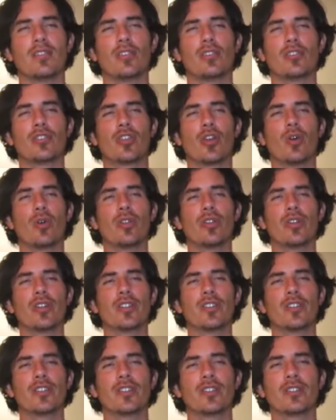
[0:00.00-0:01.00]
your
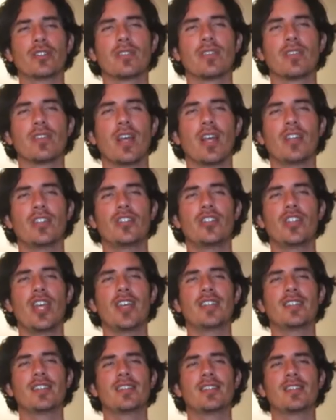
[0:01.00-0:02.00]
shoulders and
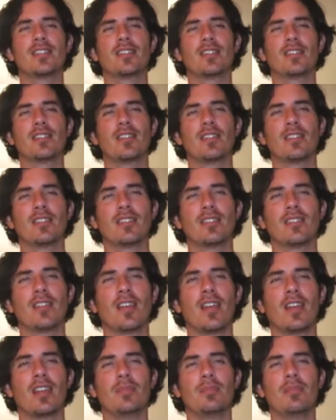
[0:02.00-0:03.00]
chest
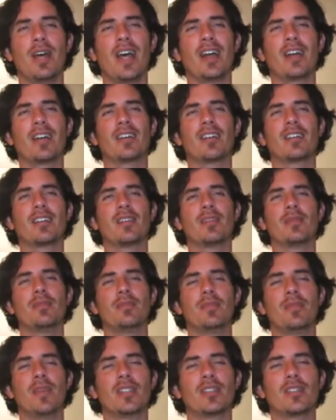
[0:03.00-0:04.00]
and back
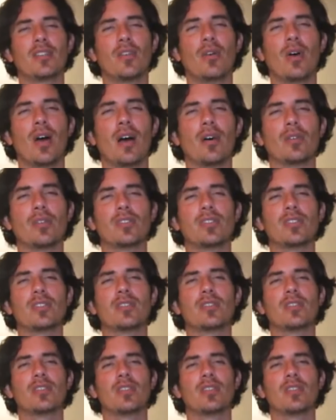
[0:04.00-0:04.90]
must go out.